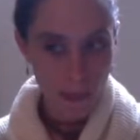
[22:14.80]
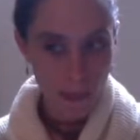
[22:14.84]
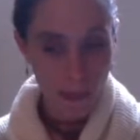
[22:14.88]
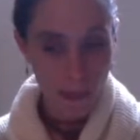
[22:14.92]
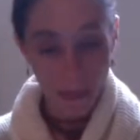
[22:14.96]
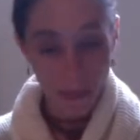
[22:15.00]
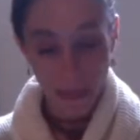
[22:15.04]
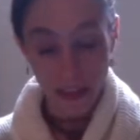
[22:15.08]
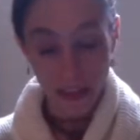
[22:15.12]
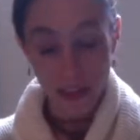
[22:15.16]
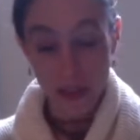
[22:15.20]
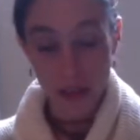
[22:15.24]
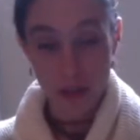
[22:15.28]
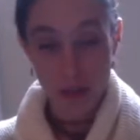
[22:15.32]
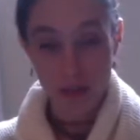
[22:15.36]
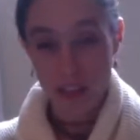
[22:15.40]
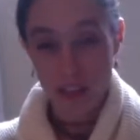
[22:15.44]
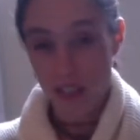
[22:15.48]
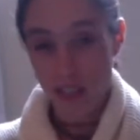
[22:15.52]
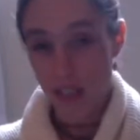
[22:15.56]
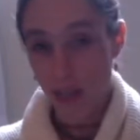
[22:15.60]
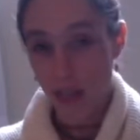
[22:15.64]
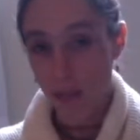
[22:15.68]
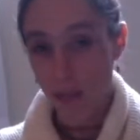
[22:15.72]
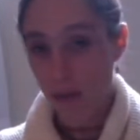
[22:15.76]
Like 3
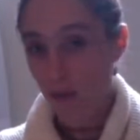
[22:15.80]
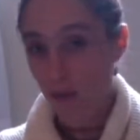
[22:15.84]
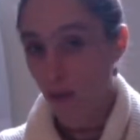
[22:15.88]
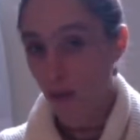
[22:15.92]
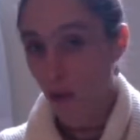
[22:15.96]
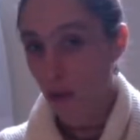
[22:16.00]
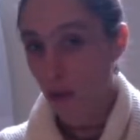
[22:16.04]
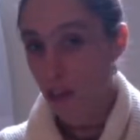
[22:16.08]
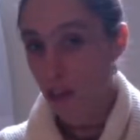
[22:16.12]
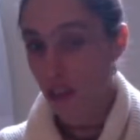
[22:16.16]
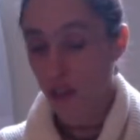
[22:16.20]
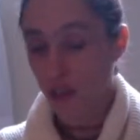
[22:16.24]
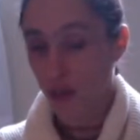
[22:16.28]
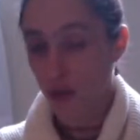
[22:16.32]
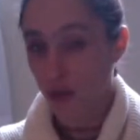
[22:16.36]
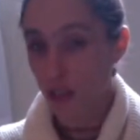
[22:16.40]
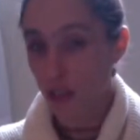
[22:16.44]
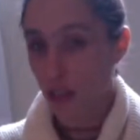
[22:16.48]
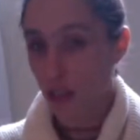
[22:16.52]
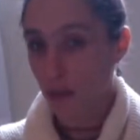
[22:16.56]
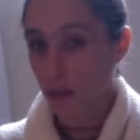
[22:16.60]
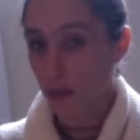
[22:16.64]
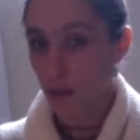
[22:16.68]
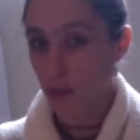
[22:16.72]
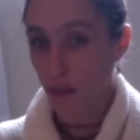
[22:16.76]
steps forward, 2
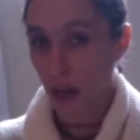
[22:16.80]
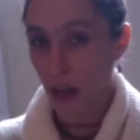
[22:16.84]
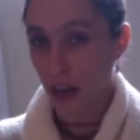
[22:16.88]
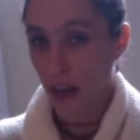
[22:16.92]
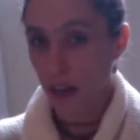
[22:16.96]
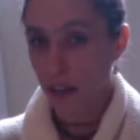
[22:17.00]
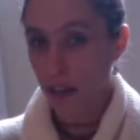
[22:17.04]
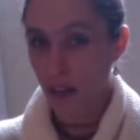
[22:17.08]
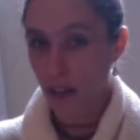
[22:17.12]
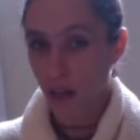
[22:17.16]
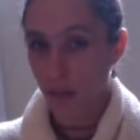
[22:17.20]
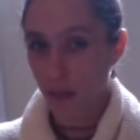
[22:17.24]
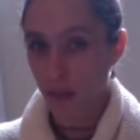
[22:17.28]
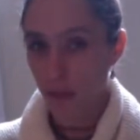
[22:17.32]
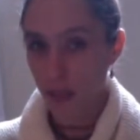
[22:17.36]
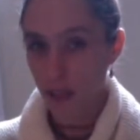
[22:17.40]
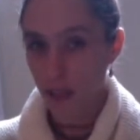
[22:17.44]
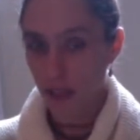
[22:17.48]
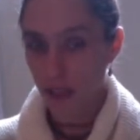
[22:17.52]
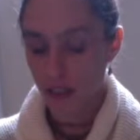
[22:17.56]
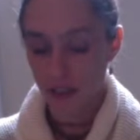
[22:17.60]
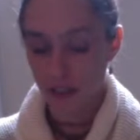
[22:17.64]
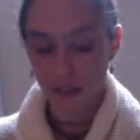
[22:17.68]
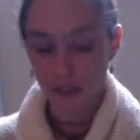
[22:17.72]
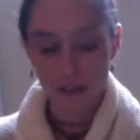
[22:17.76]
steps back type of
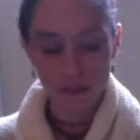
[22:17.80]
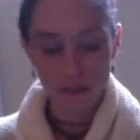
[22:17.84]
deal.